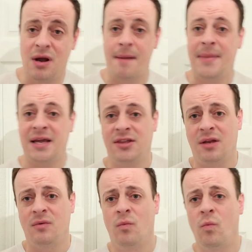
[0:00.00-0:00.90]

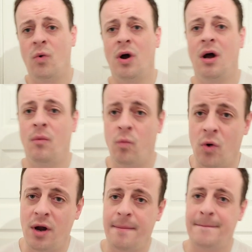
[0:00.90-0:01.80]
Amazing. What
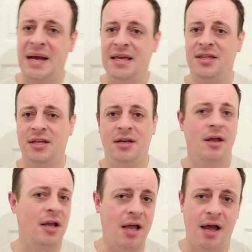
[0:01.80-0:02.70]
an
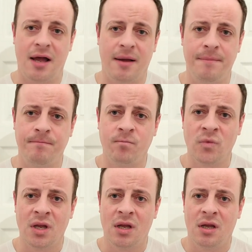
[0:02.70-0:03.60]
amazing,
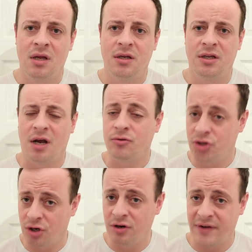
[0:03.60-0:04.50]

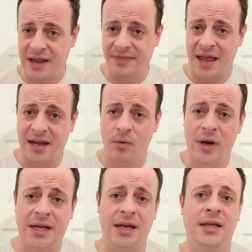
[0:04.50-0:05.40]
turnaround that
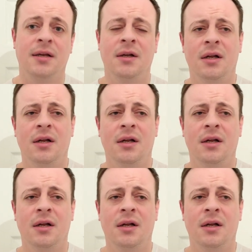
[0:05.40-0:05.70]
quickly.